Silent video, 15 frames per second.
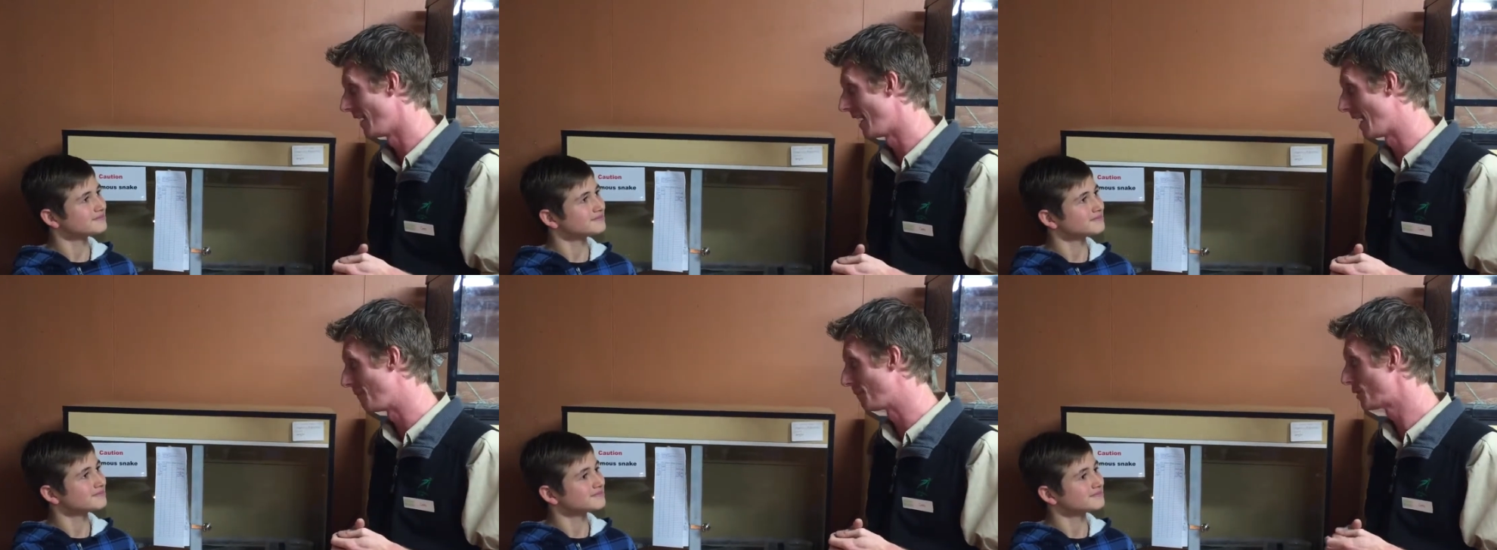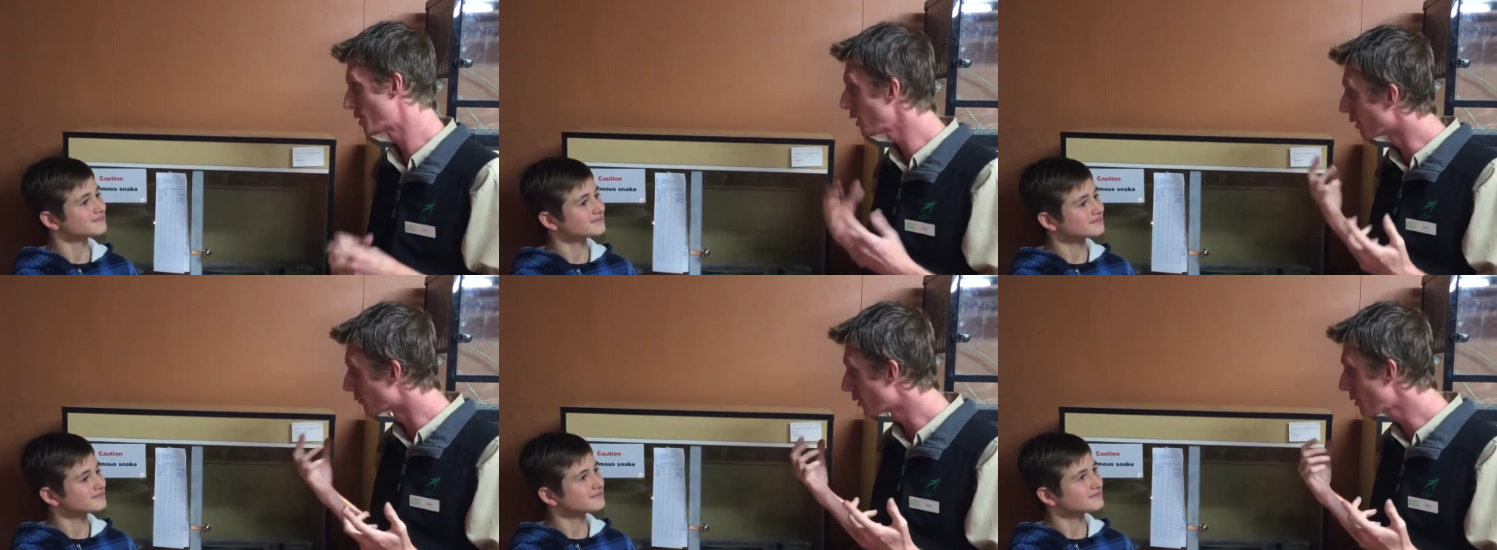Speaker 1: um,
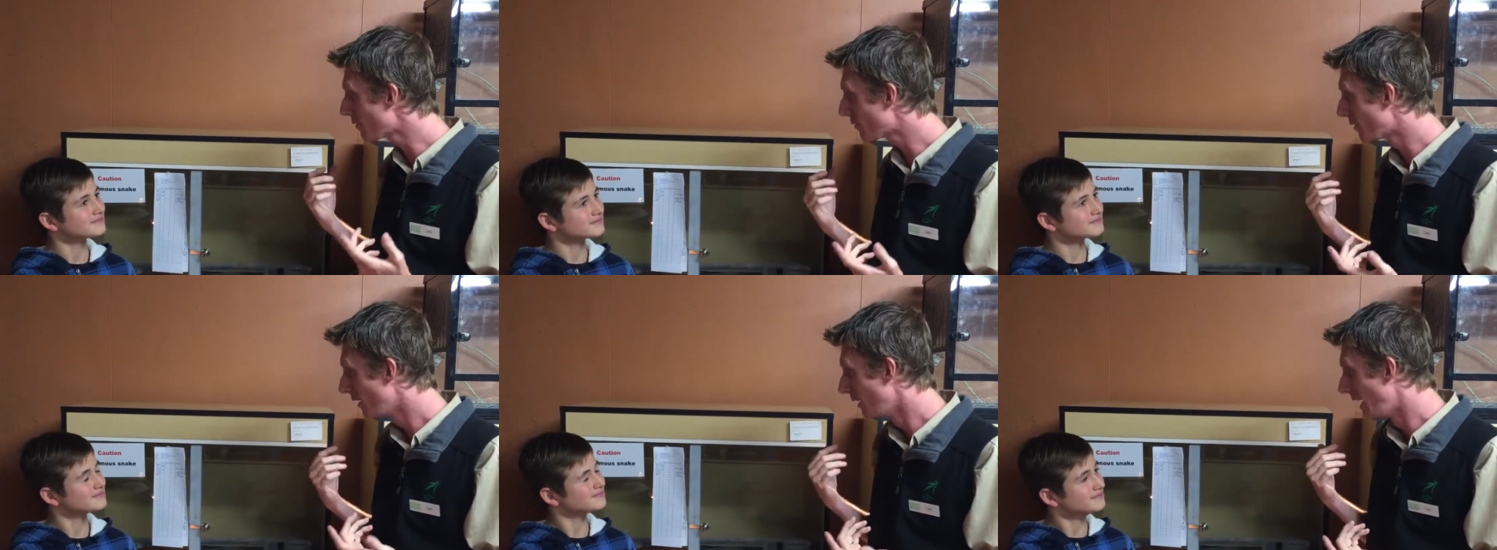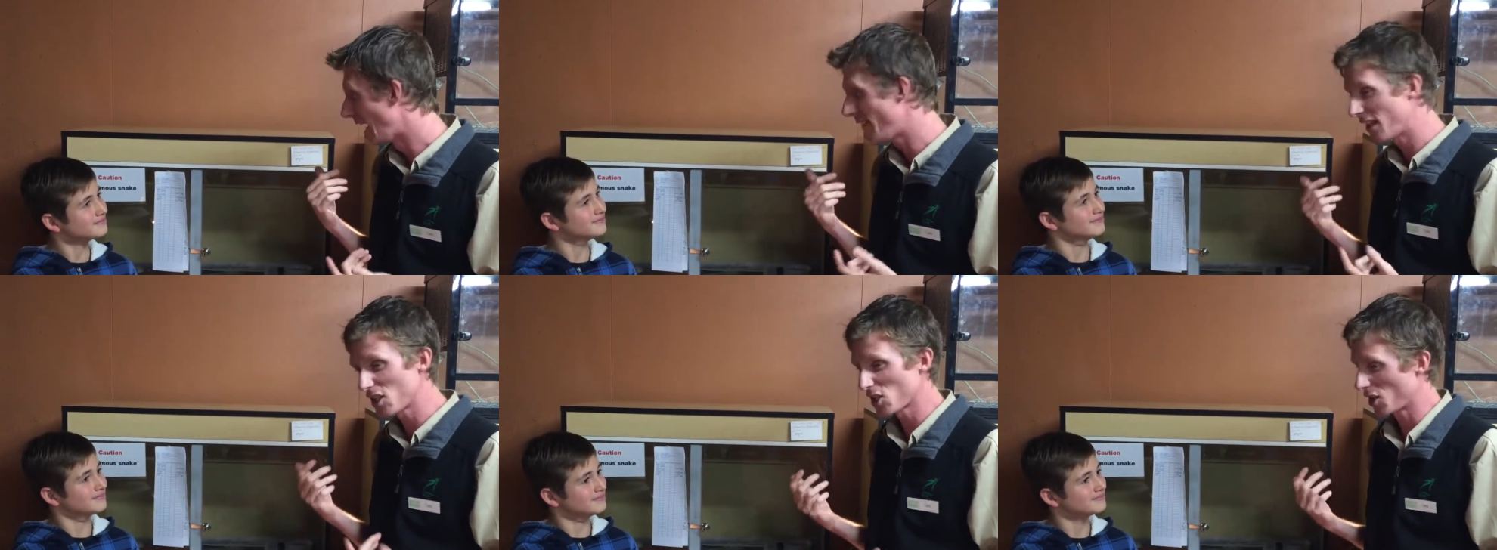to your roof,
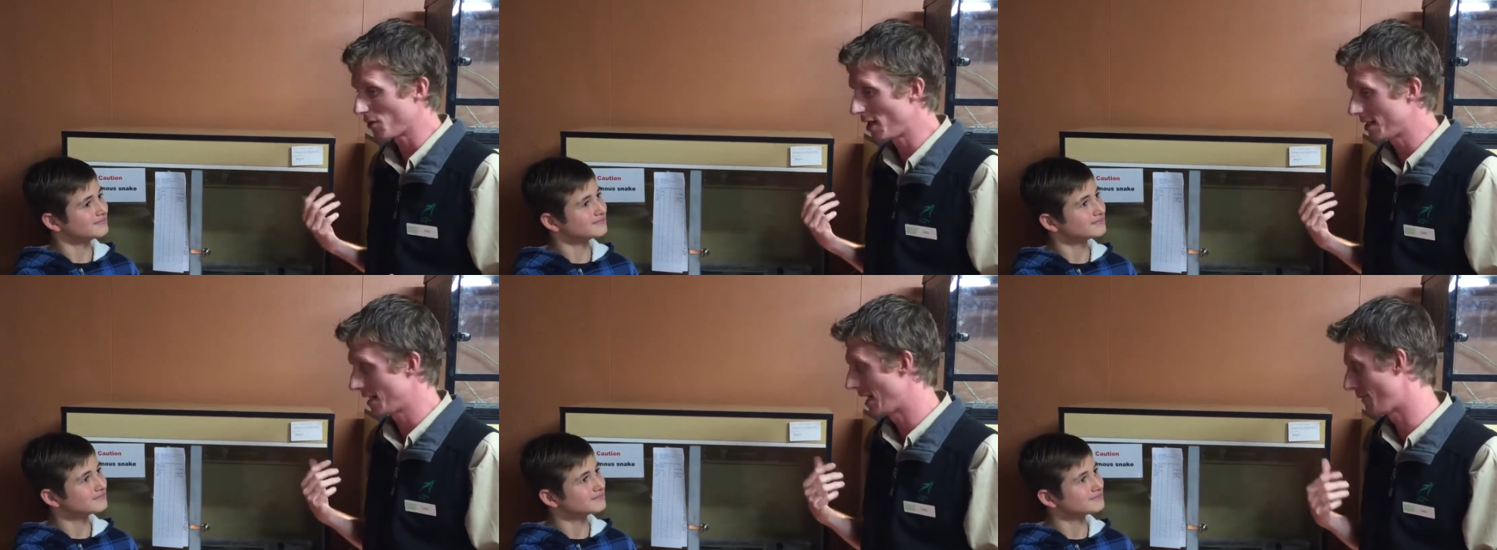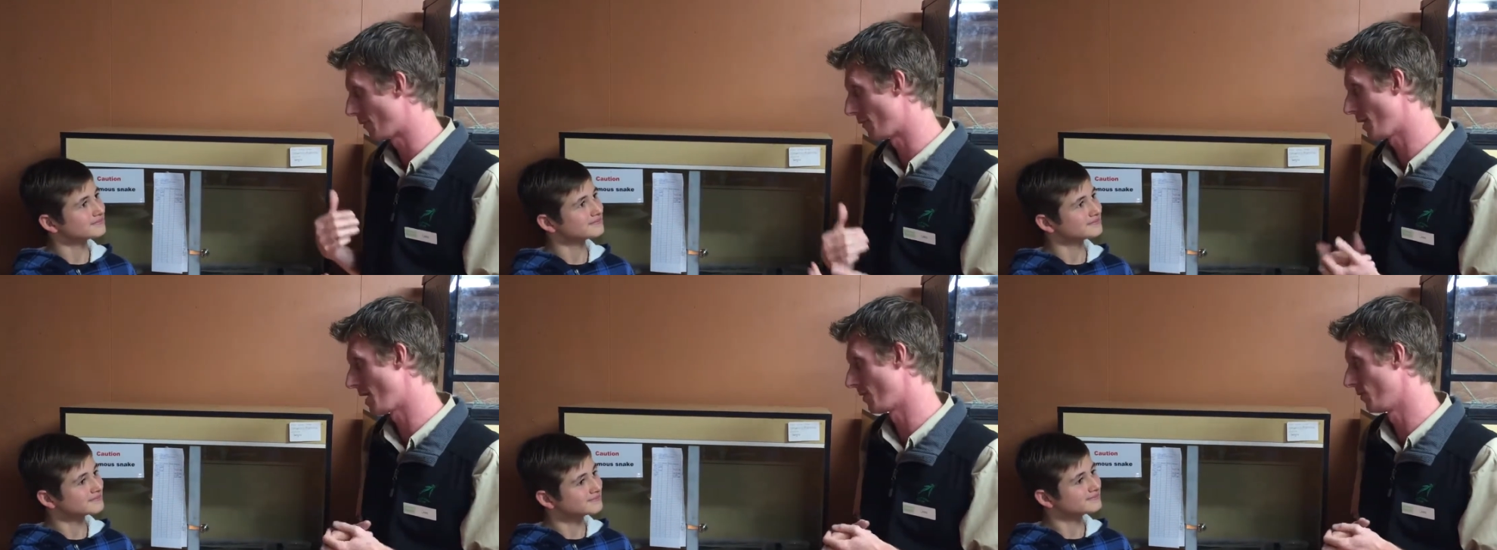and they're just great to have
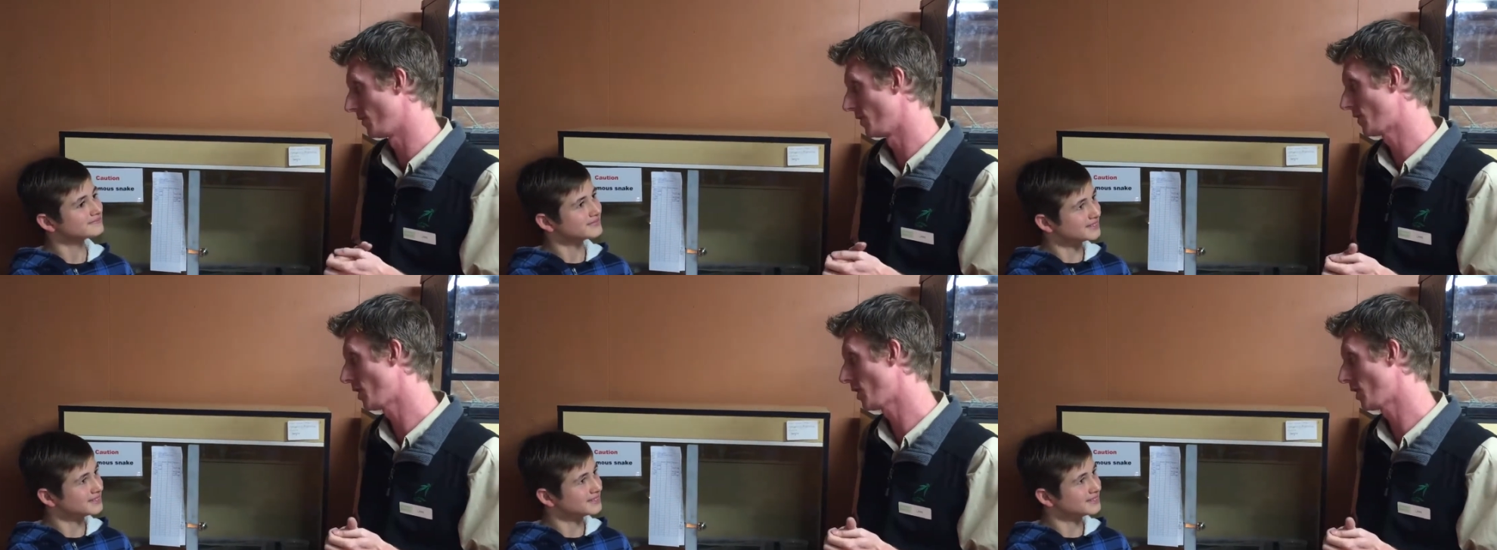around.